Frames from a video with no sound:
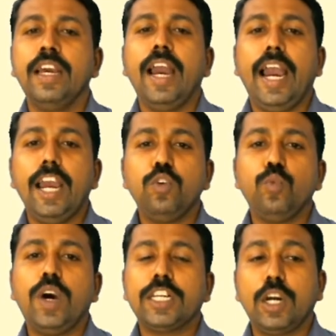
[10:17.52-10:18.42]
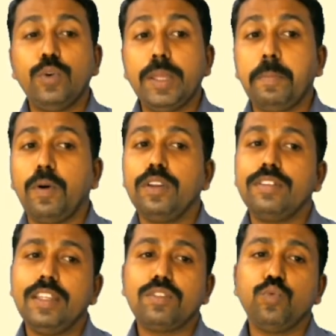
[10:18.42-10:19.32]
and work out the
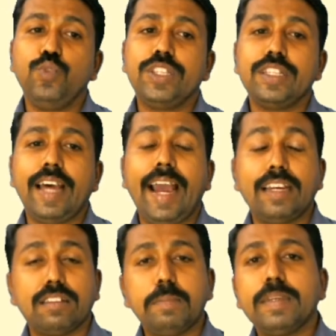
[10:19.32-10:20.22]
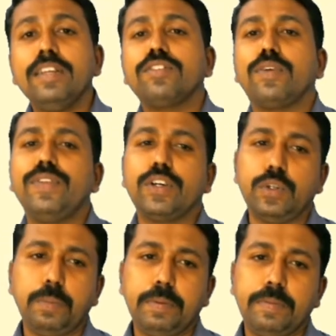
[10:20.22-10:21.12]
policies with the acceptance of the
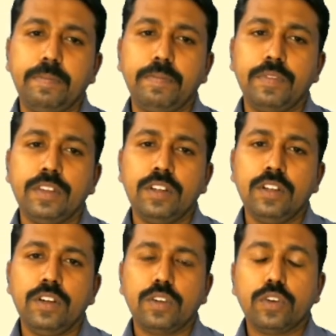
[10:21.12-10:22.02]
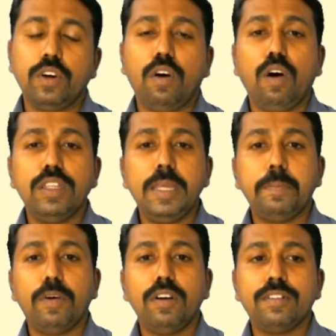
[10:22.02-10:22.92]
group. So all the
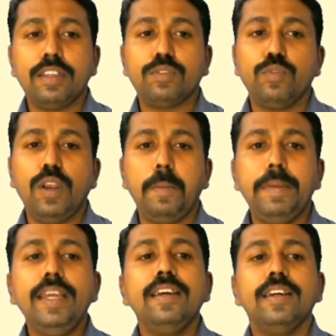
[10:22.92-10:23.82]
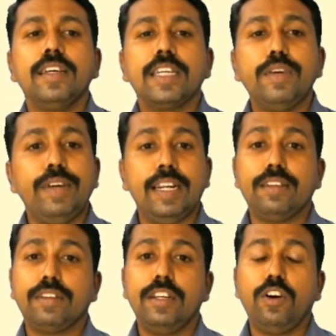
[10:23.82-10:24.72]
policies will be given as
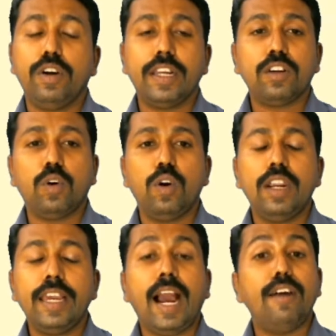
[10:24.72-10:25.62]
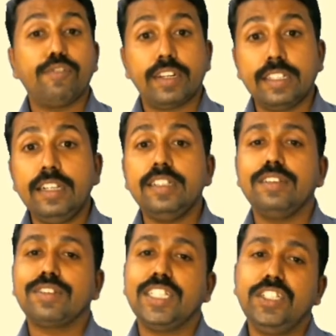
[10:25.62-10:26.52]
an order only after the
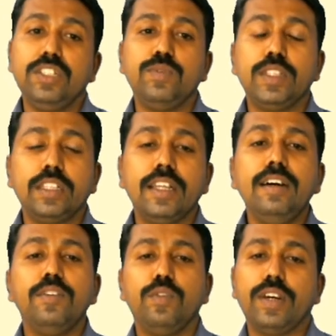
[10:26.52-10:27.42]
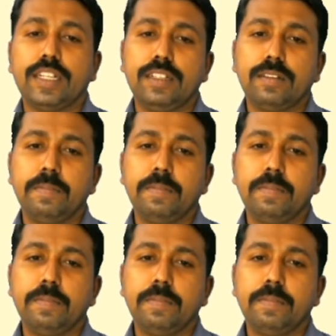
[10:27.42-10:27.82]
discussion with the workers.